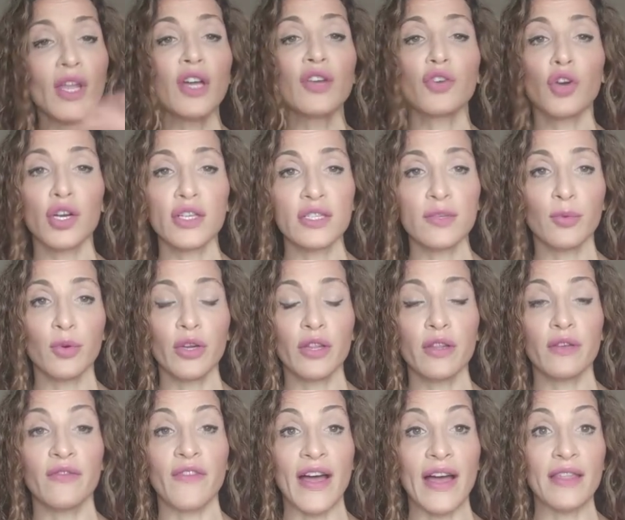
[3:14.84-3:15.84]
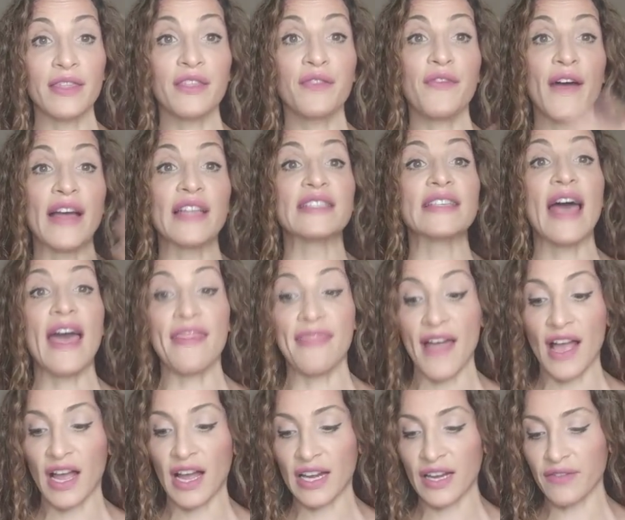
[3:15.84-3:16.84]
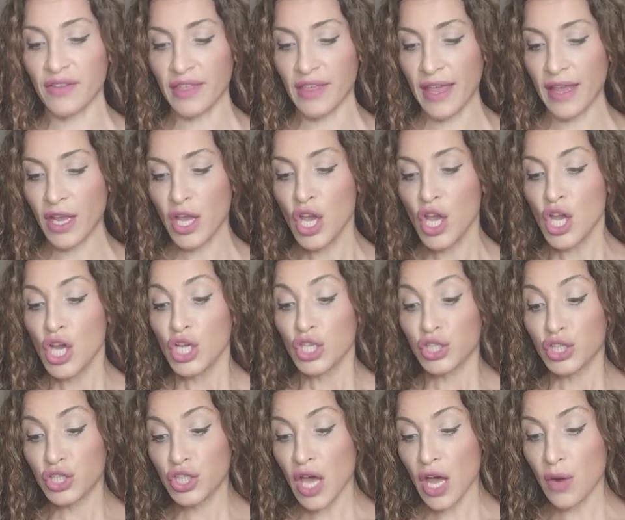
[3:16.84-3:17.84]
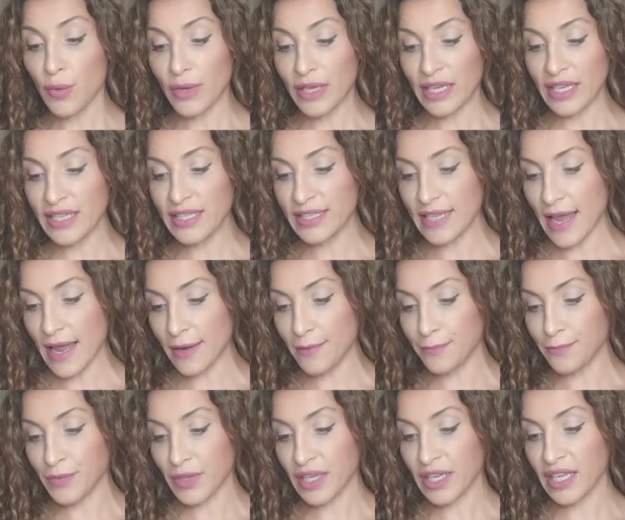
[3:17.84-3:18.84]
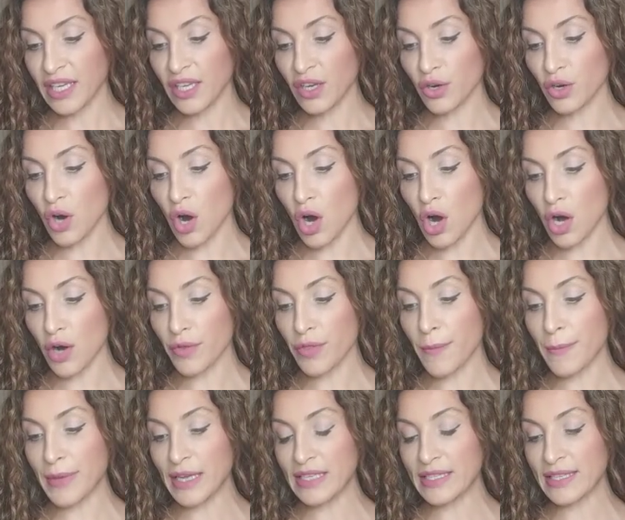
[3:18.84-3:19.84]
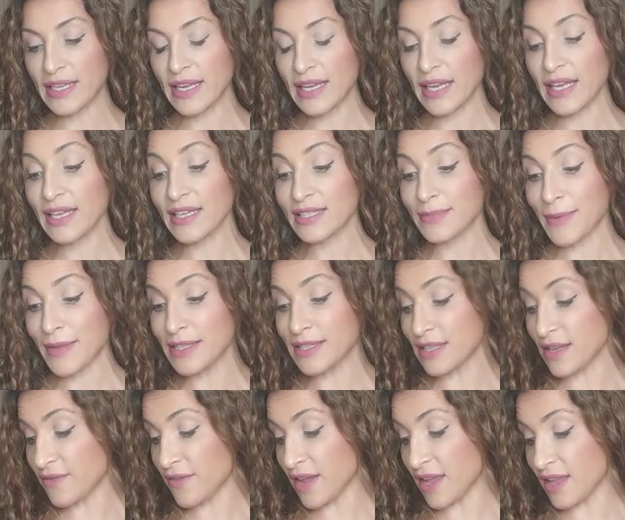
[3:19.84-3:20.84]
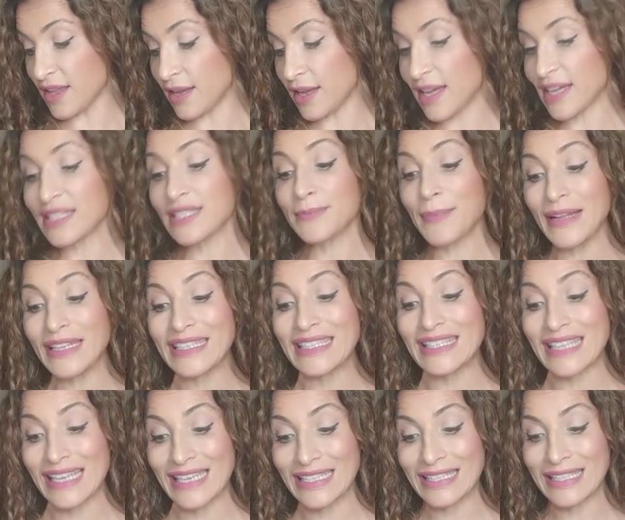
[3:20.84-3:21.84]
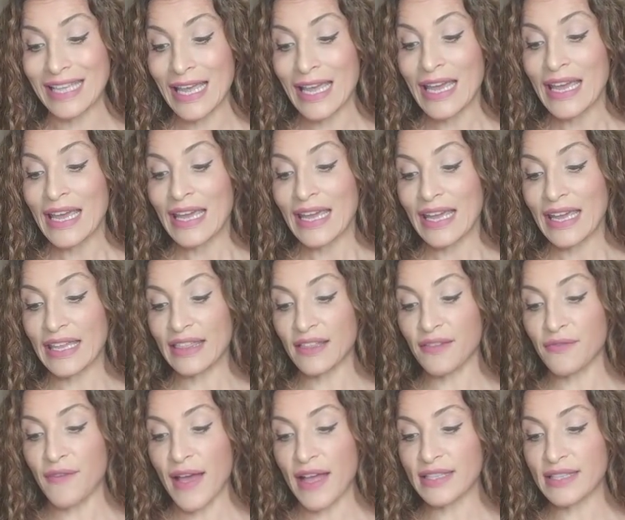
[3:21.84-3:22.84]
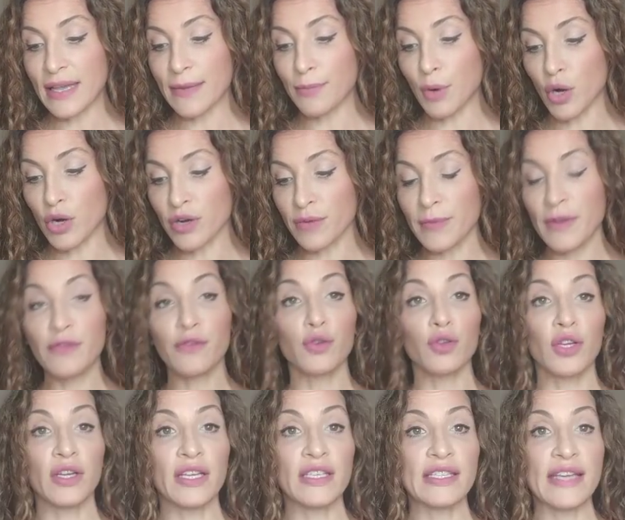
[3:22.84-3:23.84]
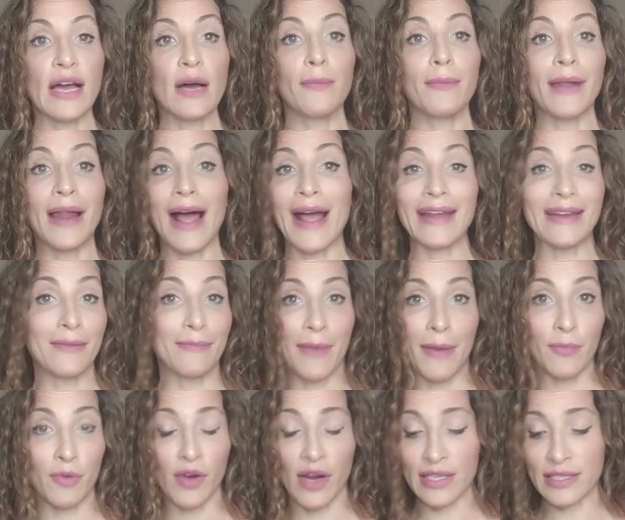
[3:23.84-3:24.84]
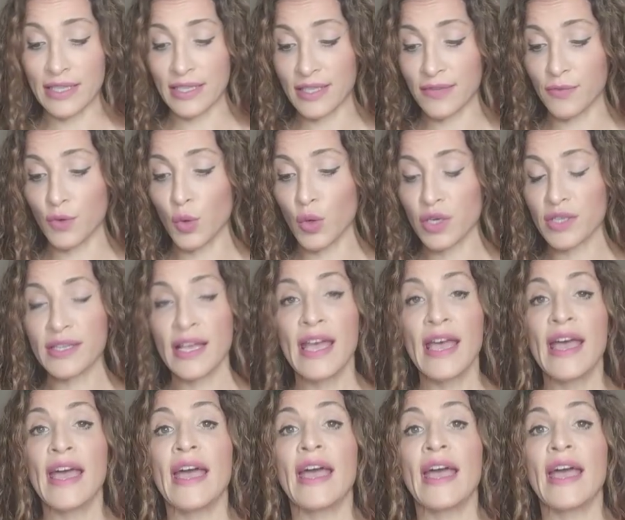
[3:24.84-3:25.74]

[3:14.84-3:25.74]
across the board in the, vet, the feds and that kind of a thing. So he said, here are the basic expensive it, expenses in the feds. And pardon me for looking down, but I didn't memorize this, of course.